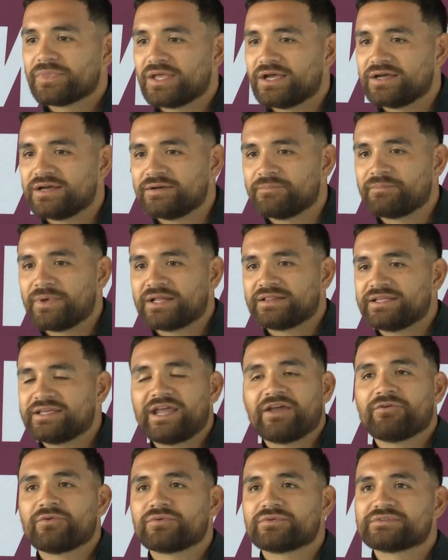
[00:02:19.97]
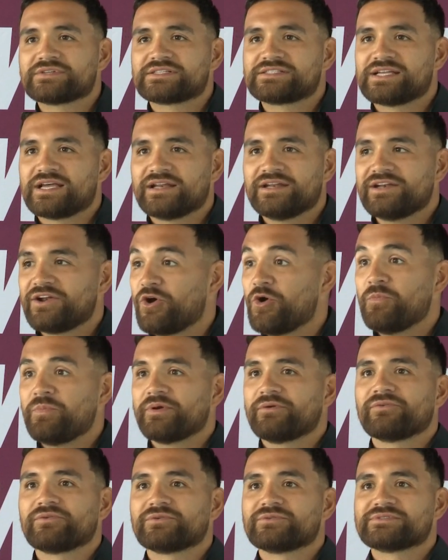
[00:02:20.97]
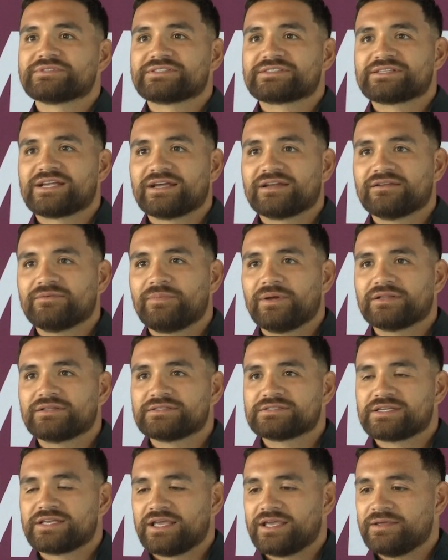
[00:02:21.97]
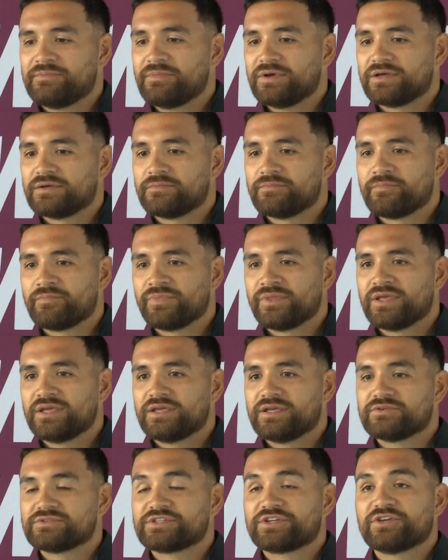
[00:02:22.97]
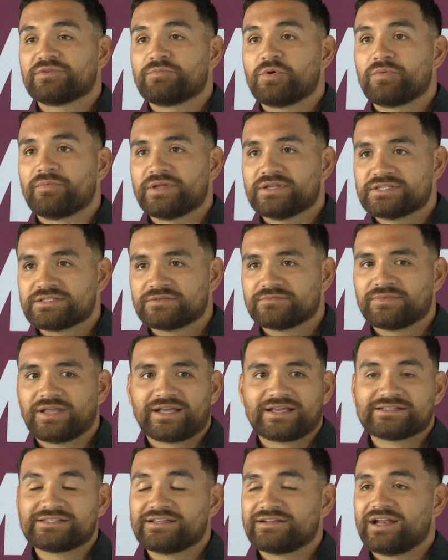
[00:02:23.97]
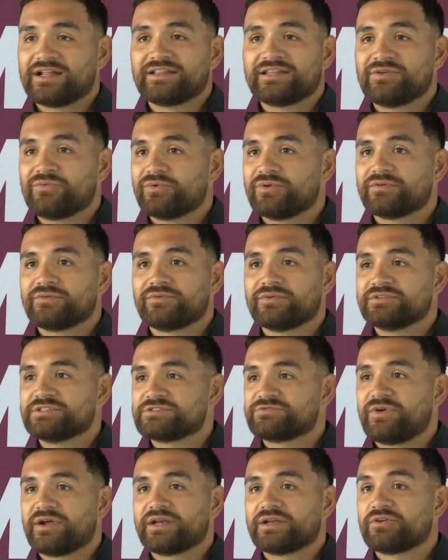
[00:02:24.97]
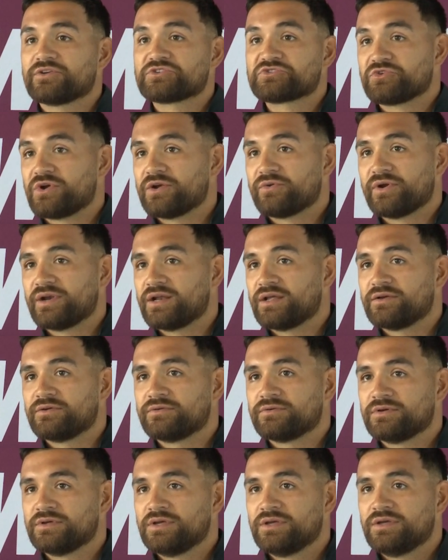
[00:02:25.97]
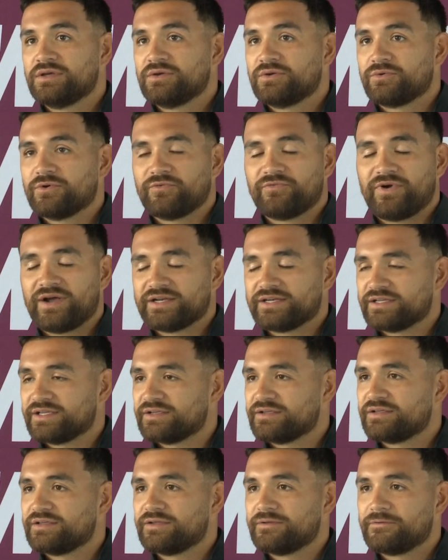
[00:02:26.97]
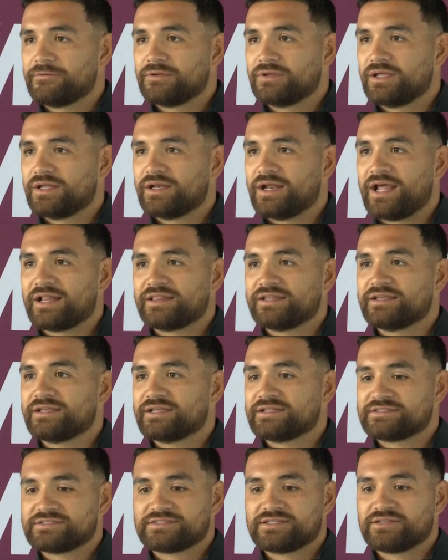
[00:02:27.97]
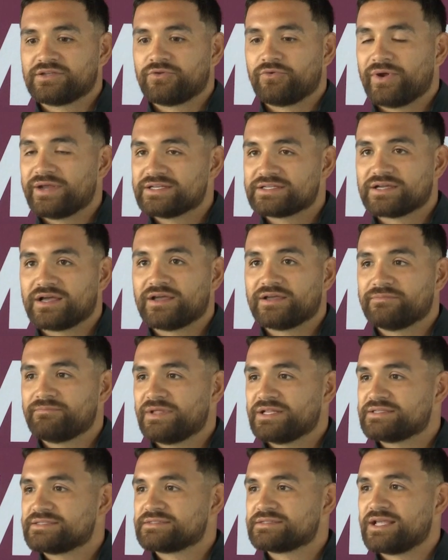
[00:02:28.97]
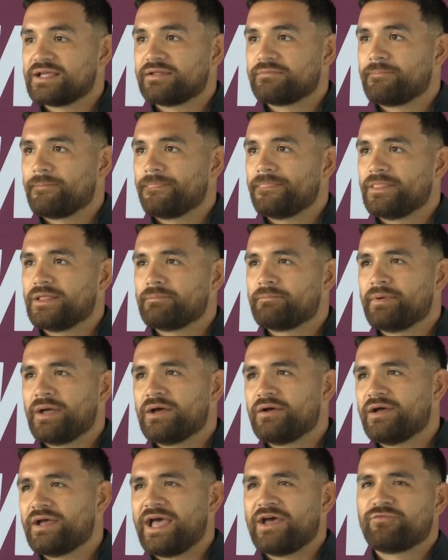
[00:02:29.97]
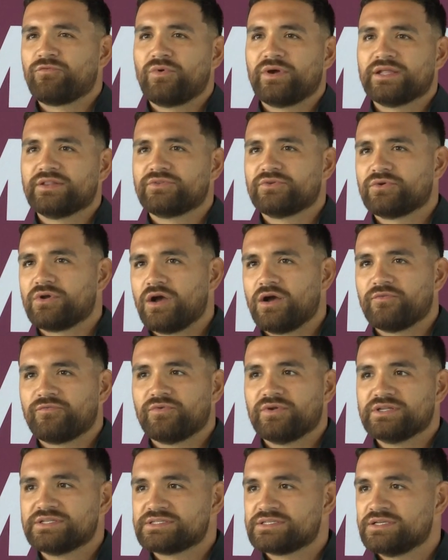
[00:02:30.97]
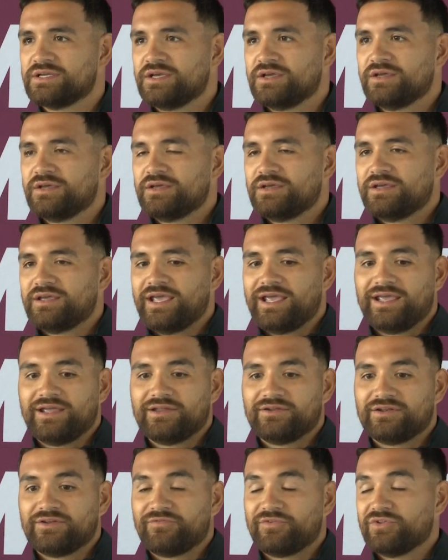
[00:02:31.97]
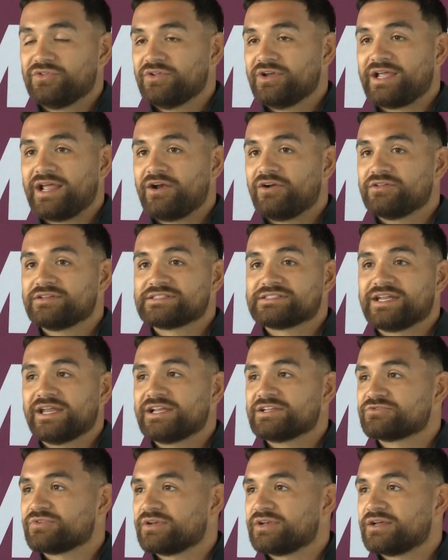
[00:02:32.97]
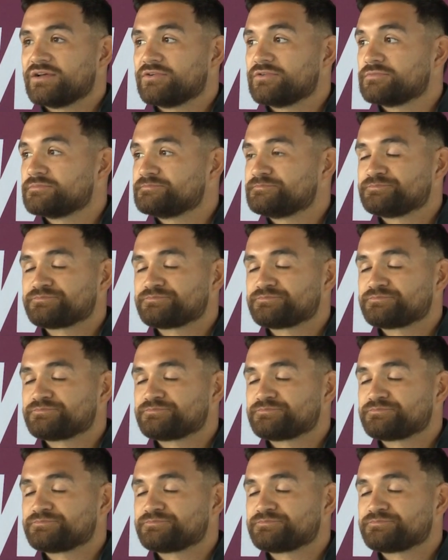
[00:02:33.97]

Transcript: um, I think everyone was excited. I hope everyone was excited about this game. Um, it was a good momentum. Like I said, I think we're we're just finding our stride right now. We're finding it, and I think it's the great time. It's about halfway through conference. And if you look at all the standings right now,